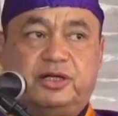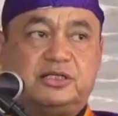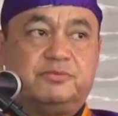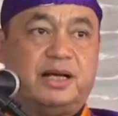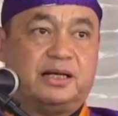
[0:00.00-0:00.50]

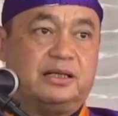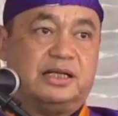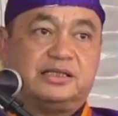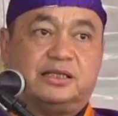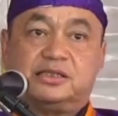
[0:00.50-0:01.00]
days back, I
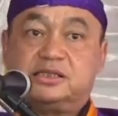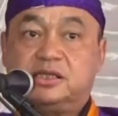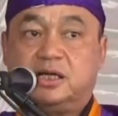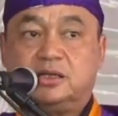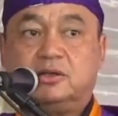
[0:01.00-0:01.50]
said
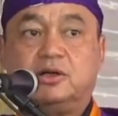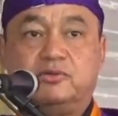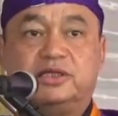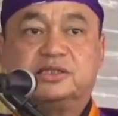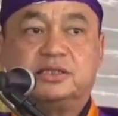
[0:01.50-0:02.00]
start
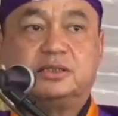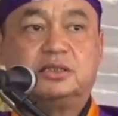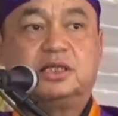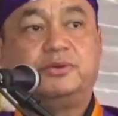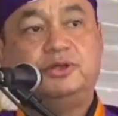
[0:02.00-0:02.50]
always.
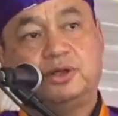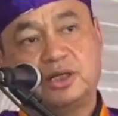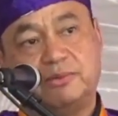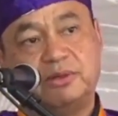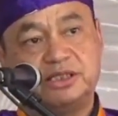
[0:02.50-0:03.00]
That your
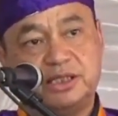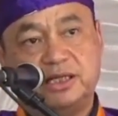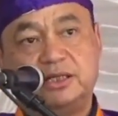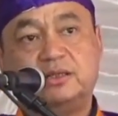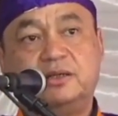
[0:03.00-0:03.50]

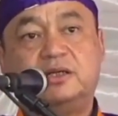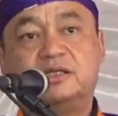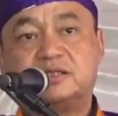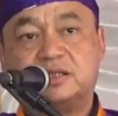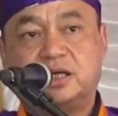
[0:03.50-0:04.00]
side
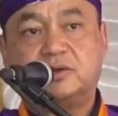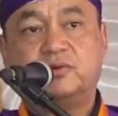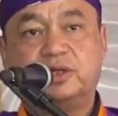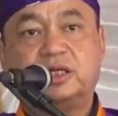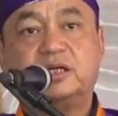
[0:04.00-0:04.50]
start
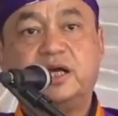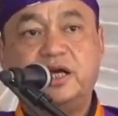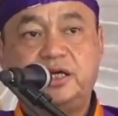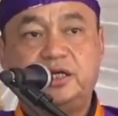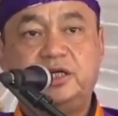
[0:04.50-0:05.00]
with an
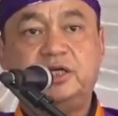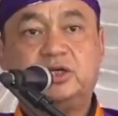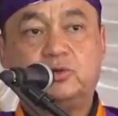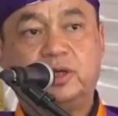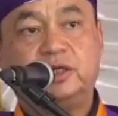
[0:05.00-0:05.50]

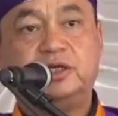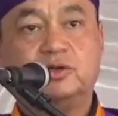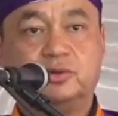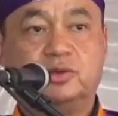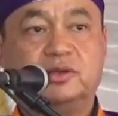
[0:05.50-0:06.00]

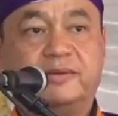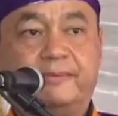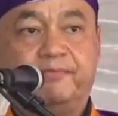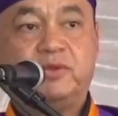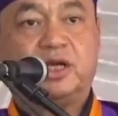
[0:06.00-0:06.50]
80-20 rule.
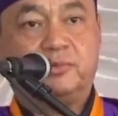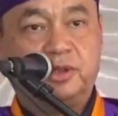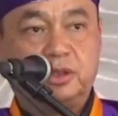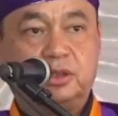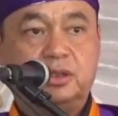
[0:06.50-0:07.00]
Kamu
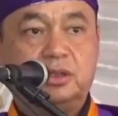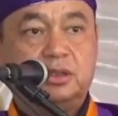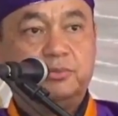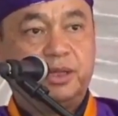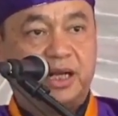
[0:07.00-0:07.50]

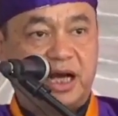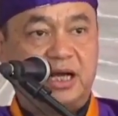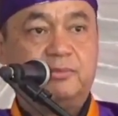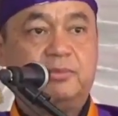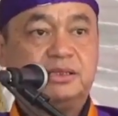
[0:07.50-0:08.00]

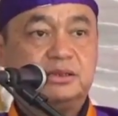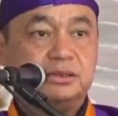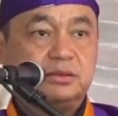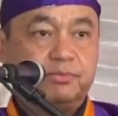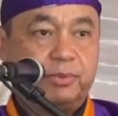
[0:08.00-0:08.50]
hila ban
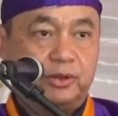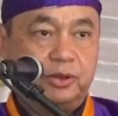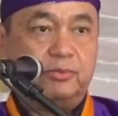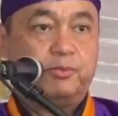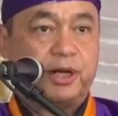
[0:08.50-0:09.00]

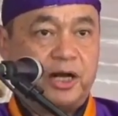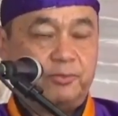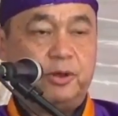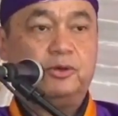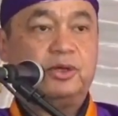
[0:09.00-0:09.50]
peluk
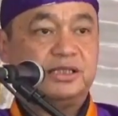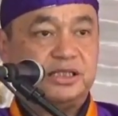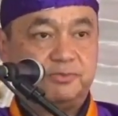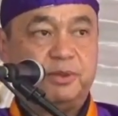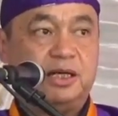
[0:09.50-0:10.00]
kau
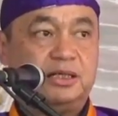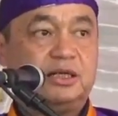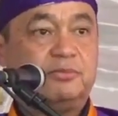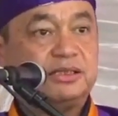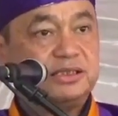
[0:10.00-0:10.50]
nasispa
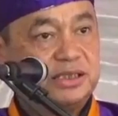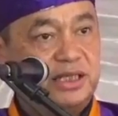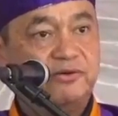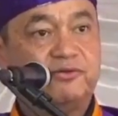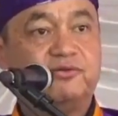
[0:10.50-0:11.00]
kamu
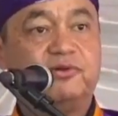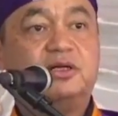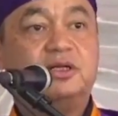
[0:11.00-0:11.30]
save